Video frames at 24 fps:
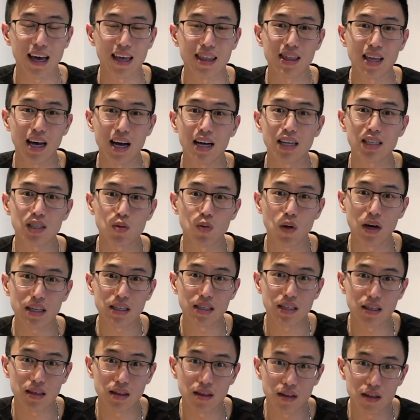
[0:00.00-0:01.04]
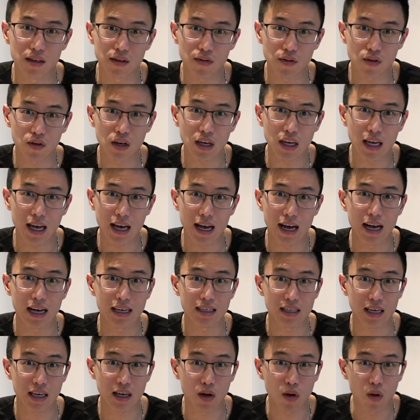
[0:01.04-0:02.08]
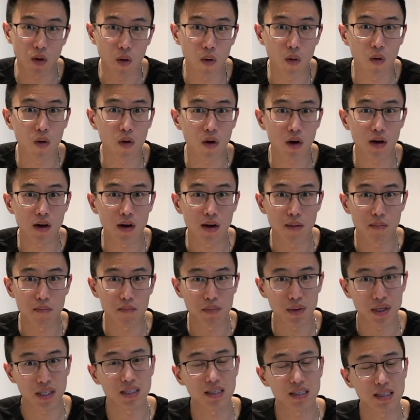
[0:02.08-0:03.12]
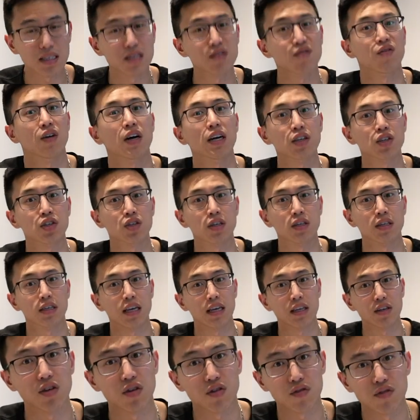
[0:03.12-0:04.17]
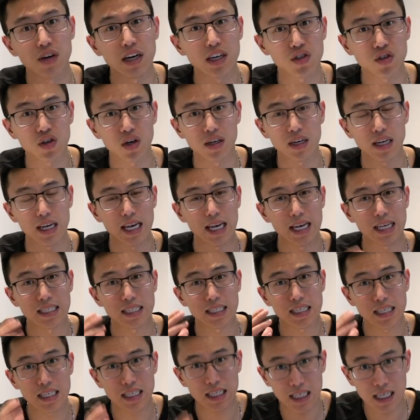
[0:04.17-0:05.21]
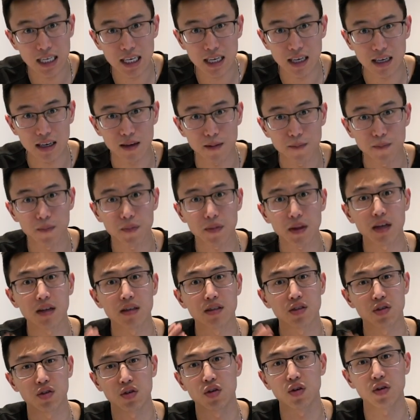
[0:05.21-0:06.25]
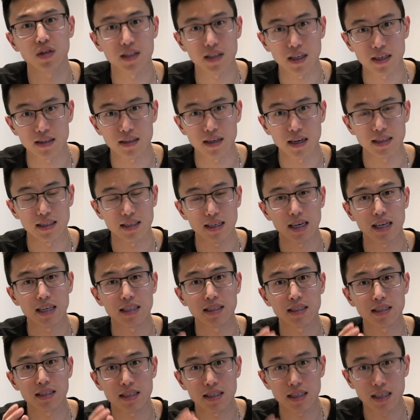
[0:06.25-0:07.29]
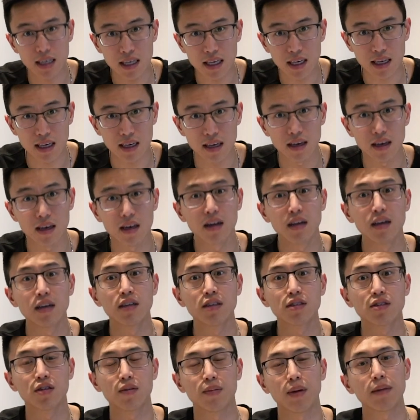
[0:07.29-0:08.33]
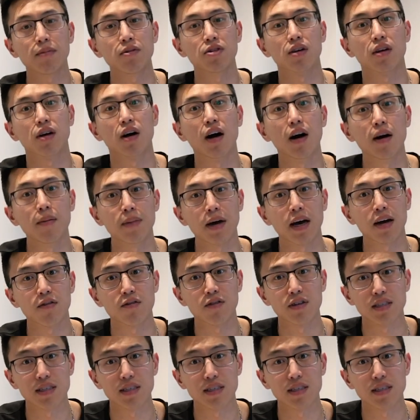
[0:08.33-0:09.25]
and that's why delivery as a core business function in your restaurant is key to your success. It's key to be able to combat